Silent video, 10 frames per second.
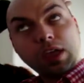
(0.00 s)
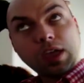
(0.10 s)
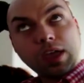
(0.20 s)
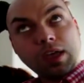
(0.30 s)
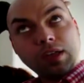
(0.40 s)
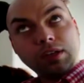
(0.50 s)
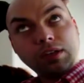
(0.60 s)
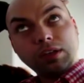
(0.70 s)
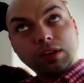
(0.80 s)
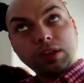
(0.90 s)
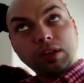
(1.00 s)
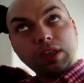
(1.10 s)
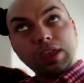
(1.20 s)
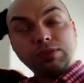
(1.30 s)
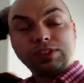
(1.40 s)
and
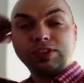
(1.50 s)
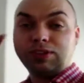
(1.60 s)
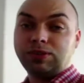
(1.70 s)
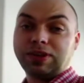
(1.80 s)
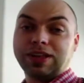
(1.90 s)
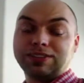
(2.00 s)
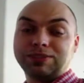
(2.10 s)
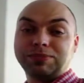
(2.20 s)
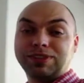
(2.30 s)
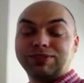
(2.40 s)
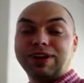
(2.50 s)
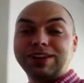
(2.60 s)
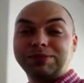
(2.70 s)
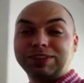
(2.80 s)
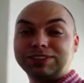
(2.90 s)
in return you get something
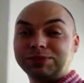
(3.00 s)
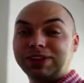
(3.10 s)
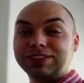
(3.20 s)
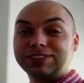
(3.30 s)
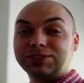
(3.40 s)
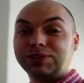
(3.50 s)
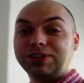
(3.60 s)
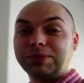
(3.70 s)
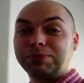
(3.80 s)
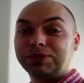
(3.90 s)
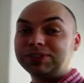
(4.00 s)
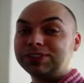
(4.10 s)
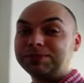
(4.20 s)
random that somebody else has already inputted.